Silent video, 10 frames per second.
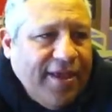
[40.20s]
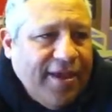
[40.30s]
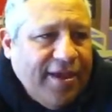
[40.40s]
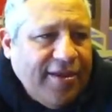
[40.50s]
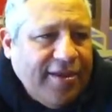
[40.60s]

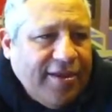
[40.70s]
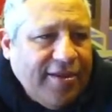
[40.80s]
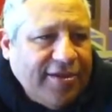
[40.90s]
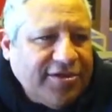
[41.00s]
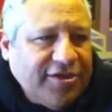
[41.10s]
And
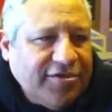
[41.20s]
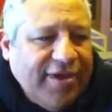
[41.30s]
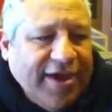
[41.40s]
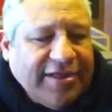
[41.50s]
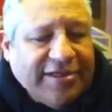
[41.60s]
this goes
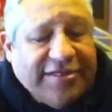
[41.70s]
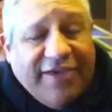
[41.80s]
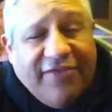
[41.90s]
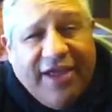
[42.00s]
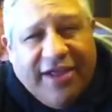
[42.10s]
back to
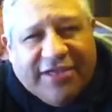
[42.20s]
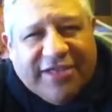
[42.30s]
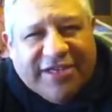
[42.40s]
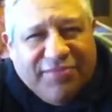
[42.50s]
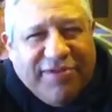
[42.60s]

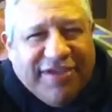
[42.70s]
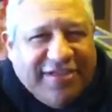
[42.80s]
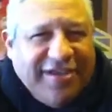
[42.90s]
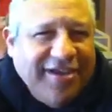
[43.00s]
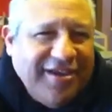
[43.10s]
786
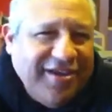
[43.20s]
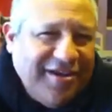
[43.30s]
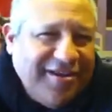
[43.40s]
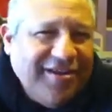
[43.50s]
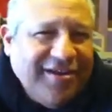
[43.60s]
BC and